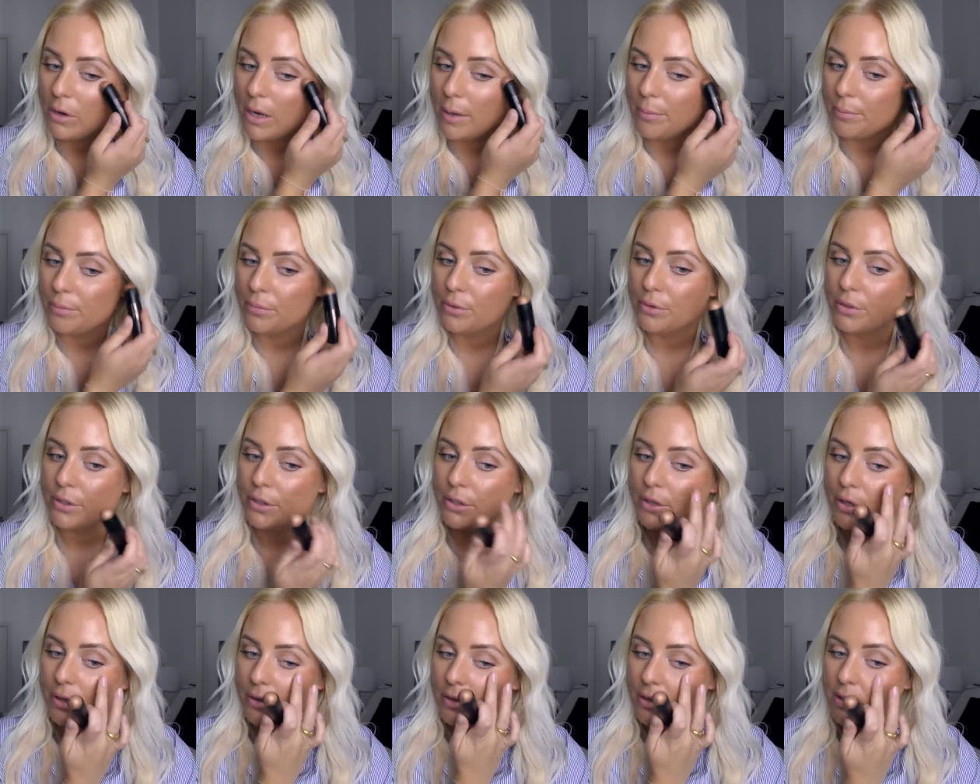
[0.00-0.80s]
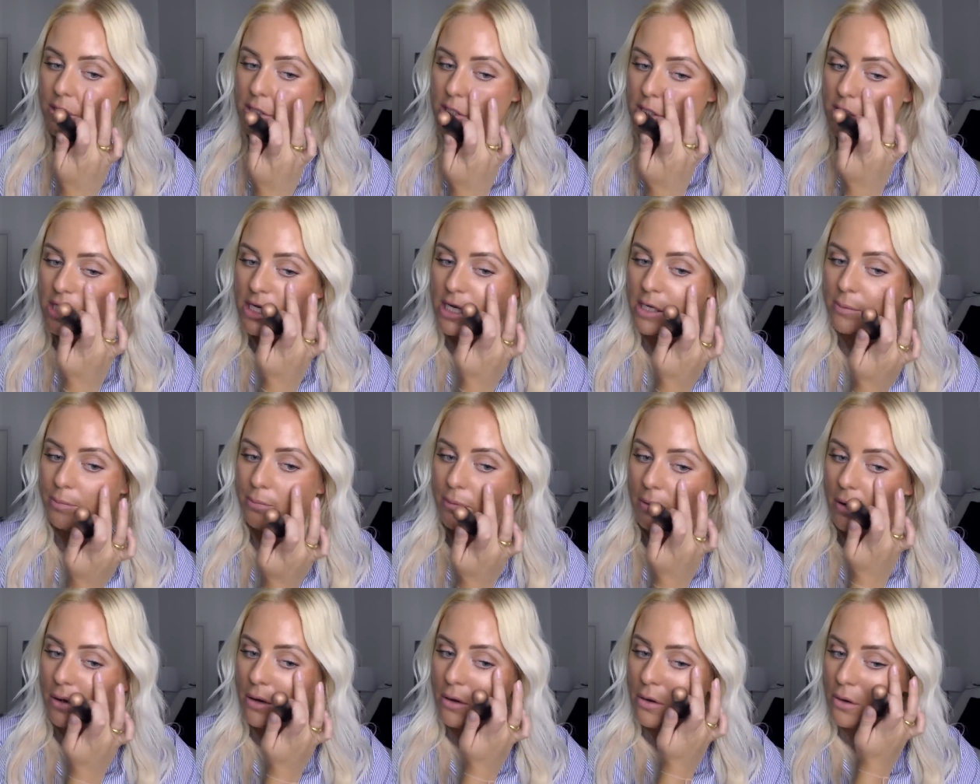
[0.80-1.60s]
I put it on the
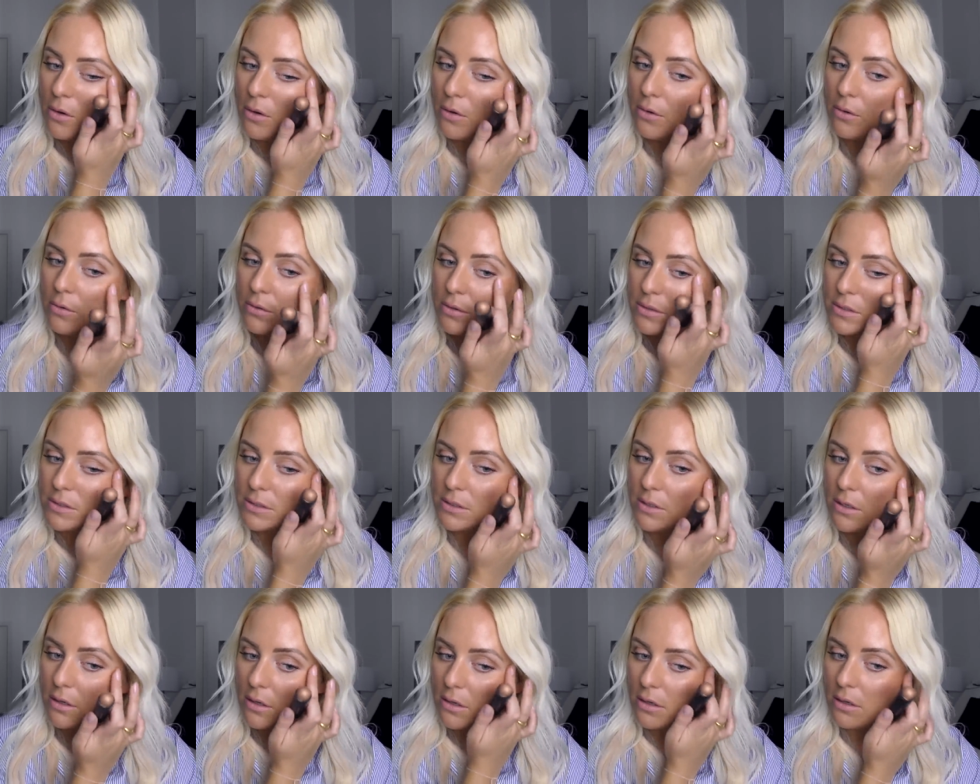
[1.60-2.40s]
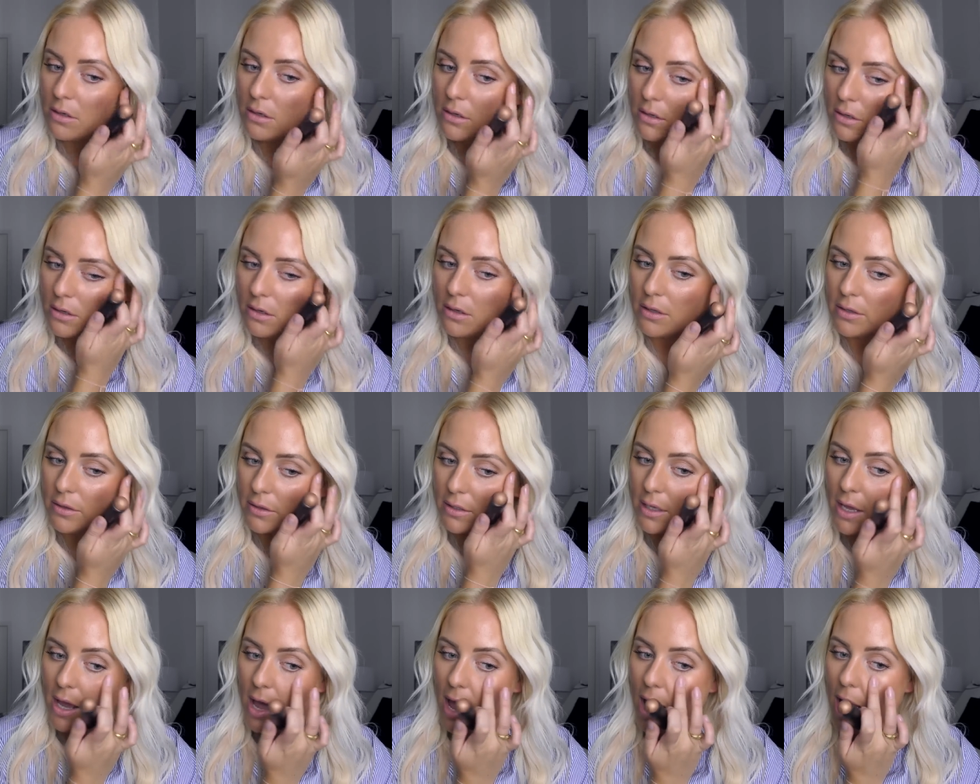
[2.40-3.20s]
cheekbones, on
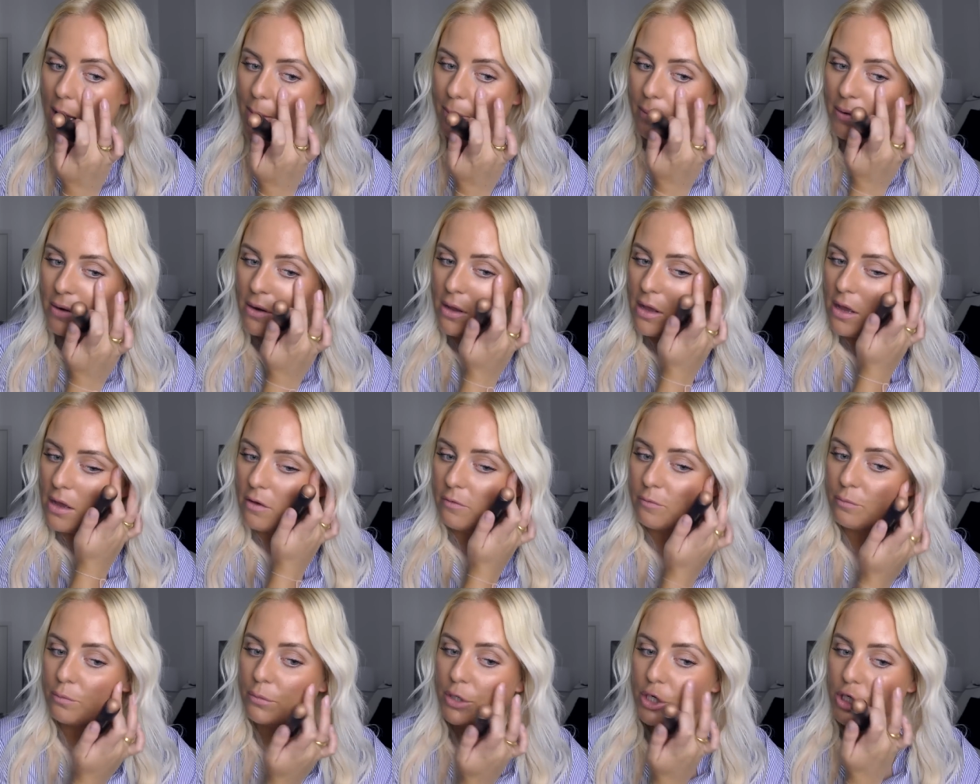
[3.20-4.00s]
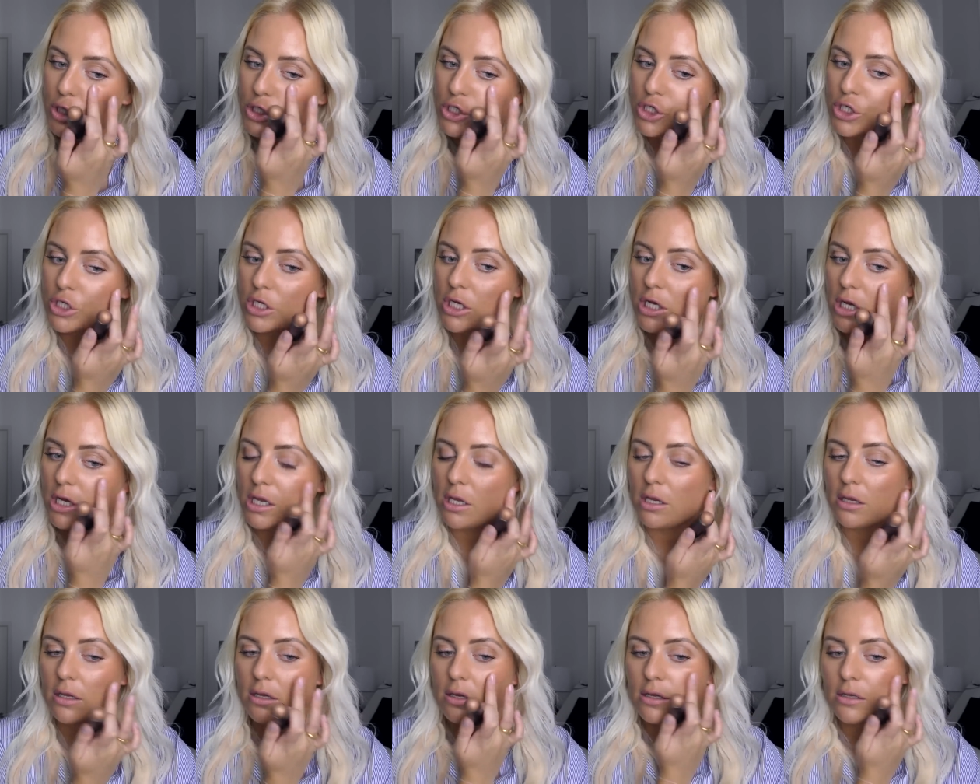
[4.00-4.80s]
the apple of my
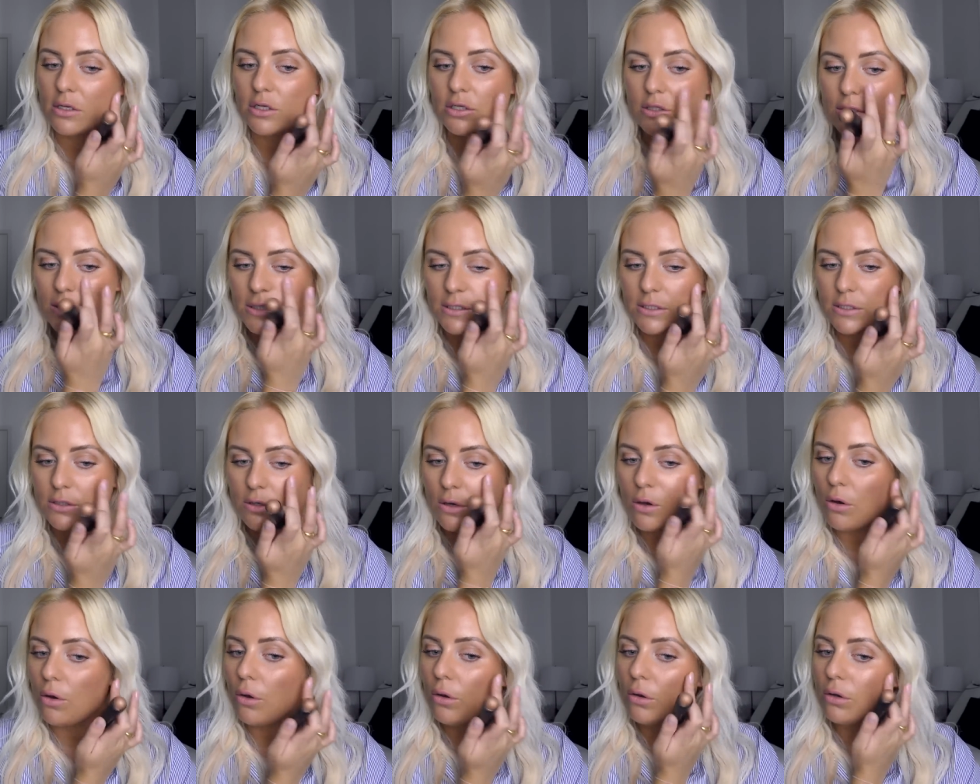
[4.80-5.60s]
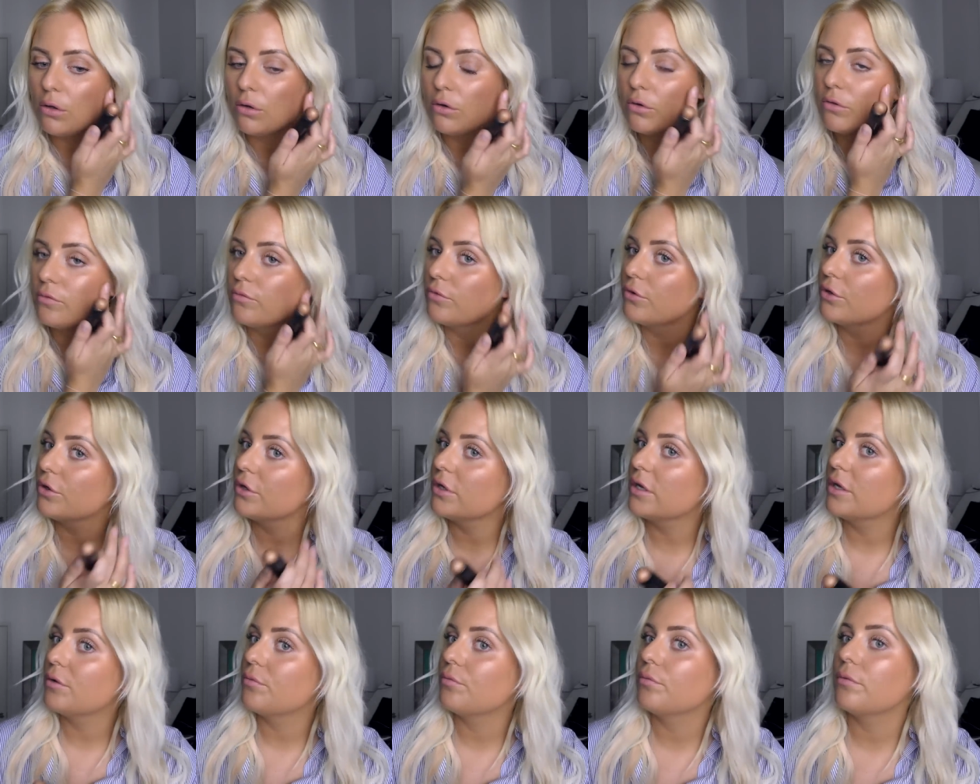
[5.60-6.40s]
cheek, just all over.
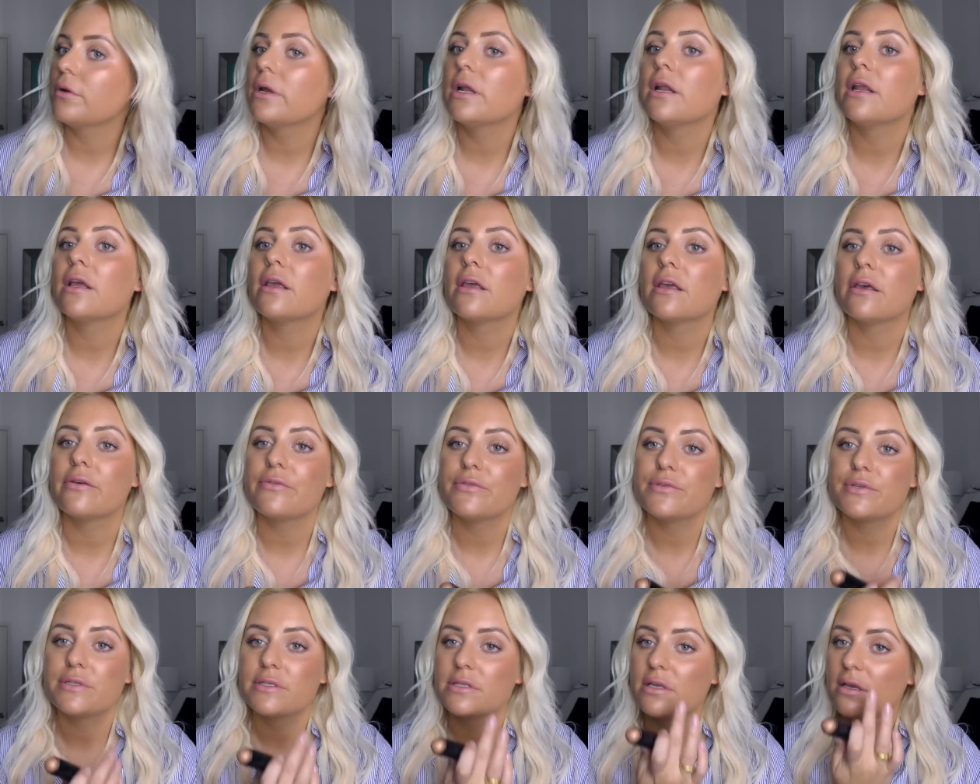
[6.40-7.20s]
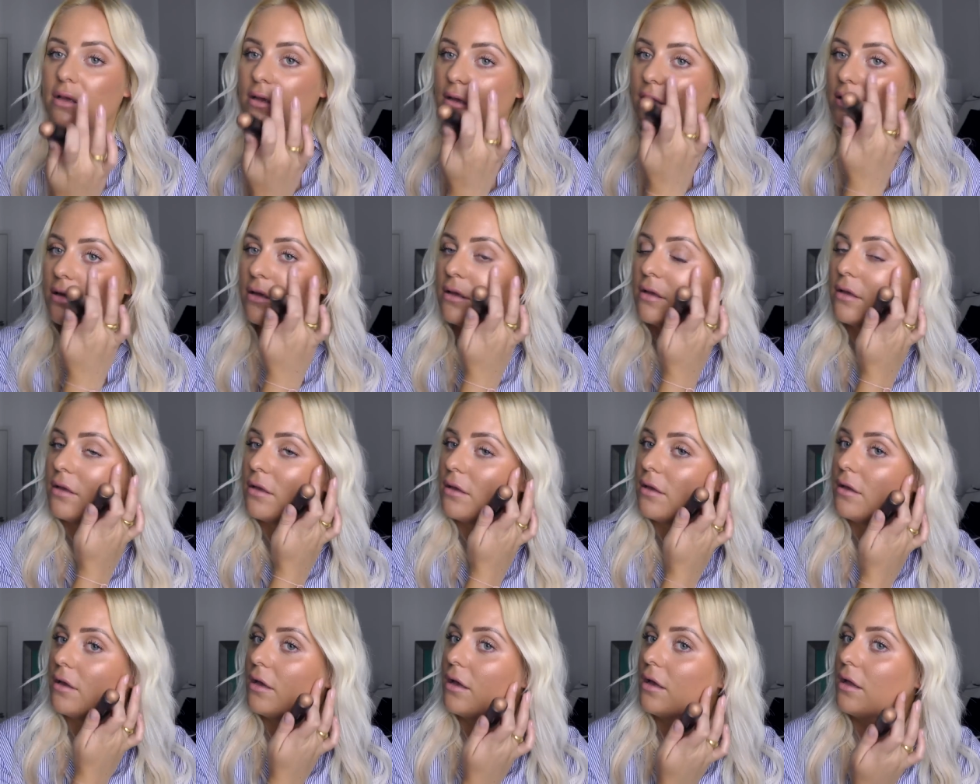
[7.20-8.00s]
It really gives,
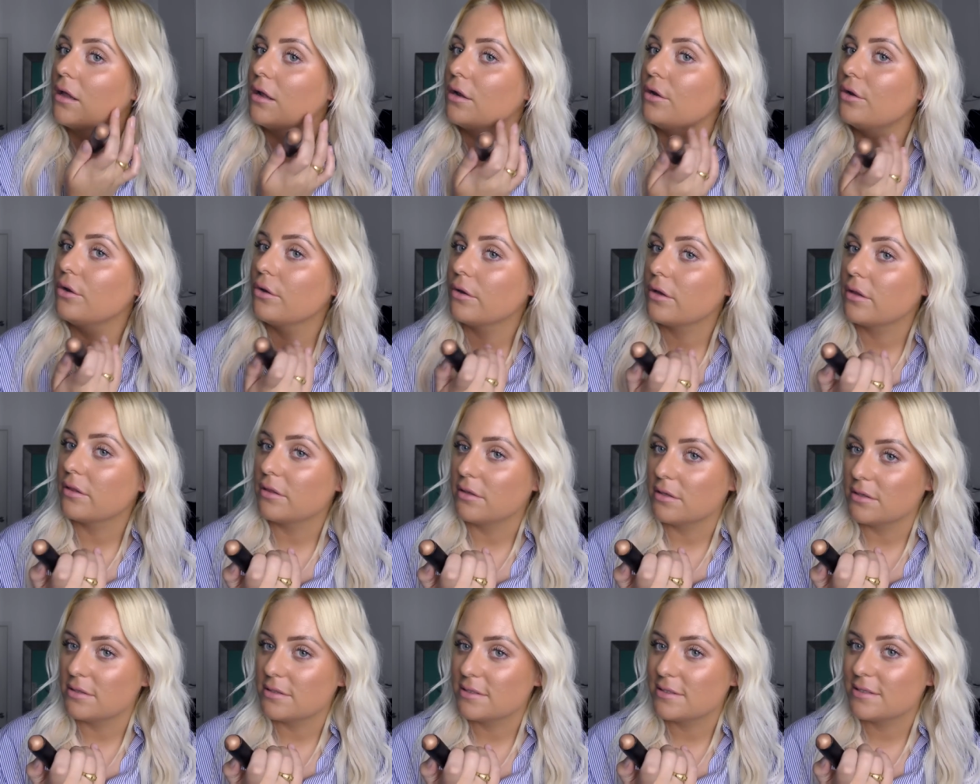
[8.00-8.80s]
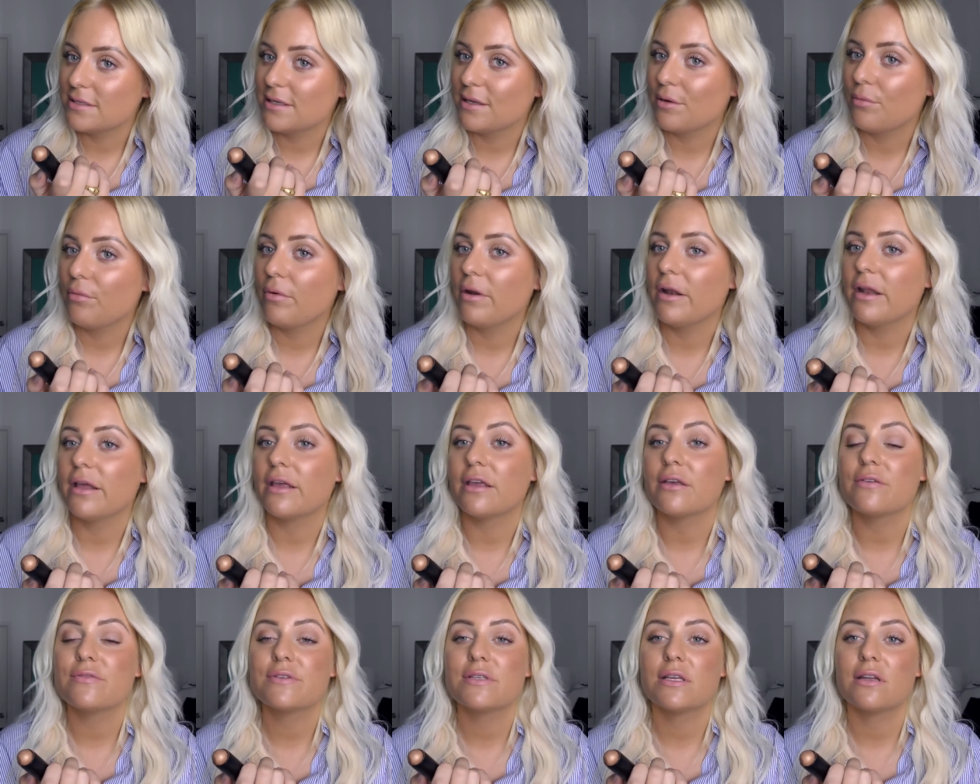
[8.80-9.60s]
look at this, it really
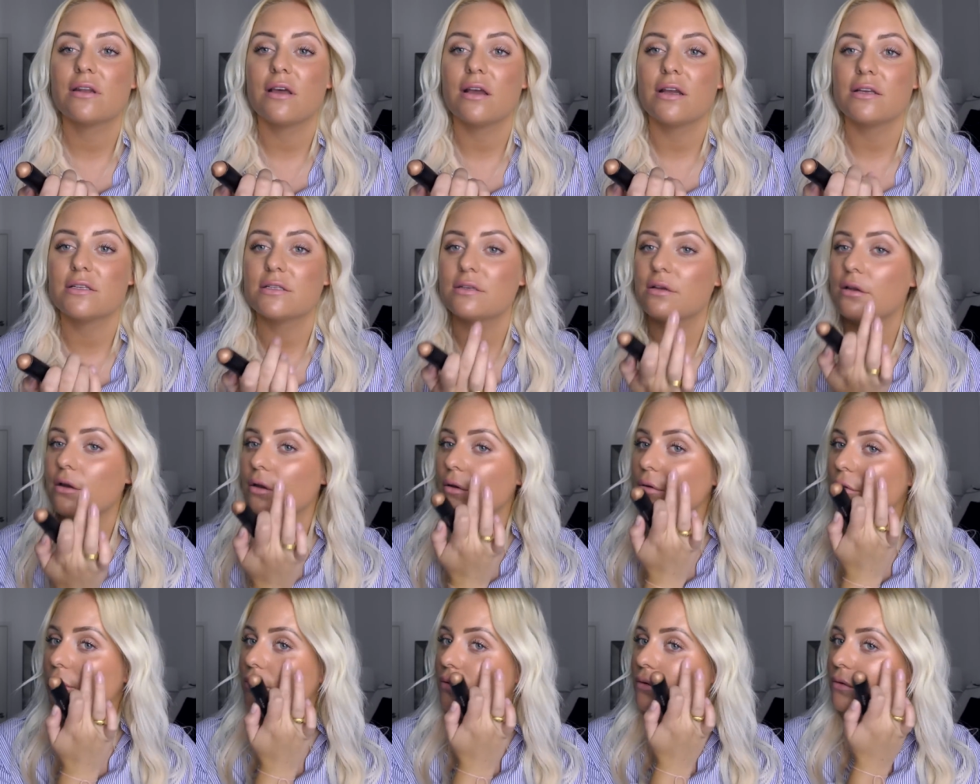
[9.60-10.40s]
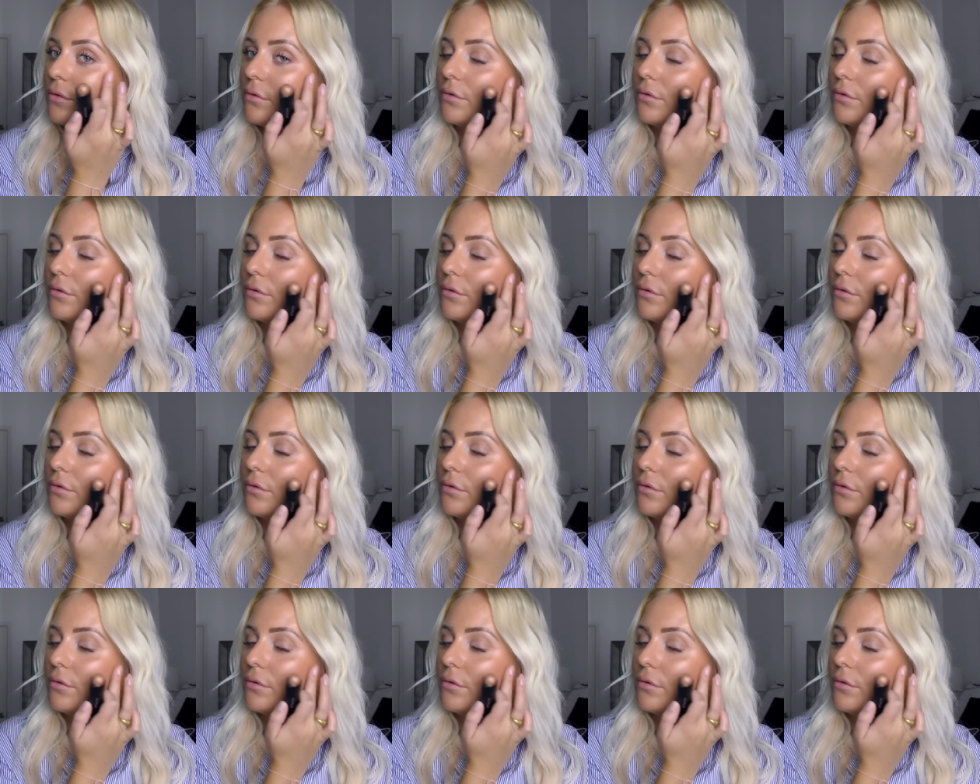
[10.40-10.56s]
gives a nice glow.